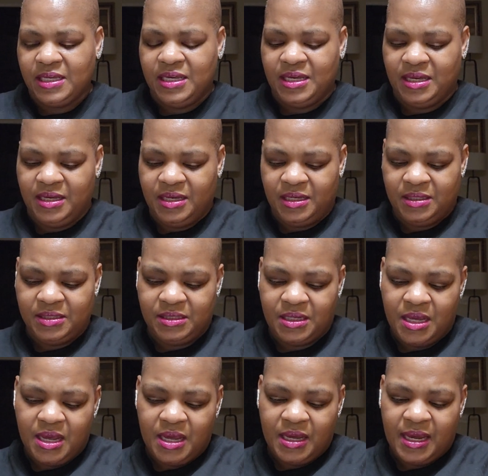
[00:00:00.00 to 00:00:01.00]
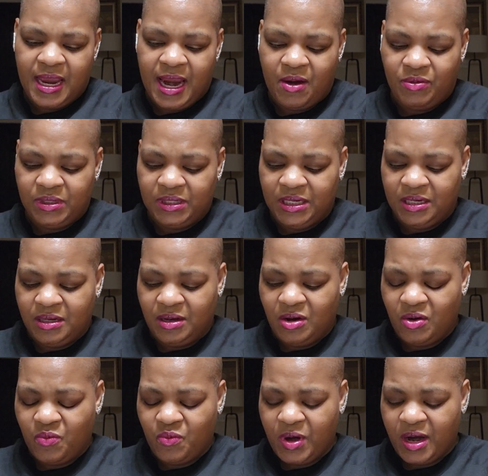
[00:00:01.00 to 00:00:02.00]
is Carolina
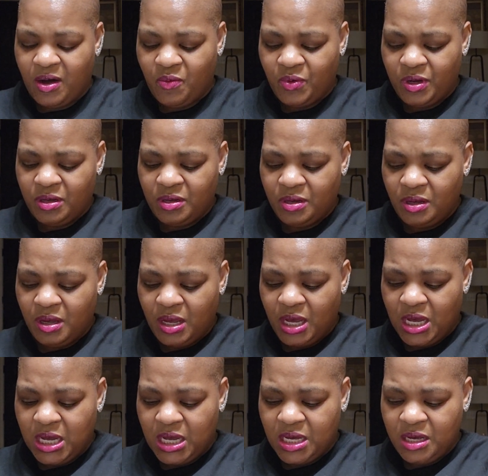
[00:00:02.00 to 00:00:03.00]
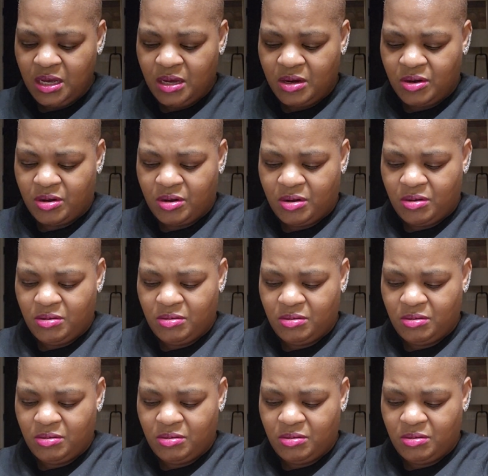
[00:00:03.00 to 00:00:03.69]
Herrera Good Girl.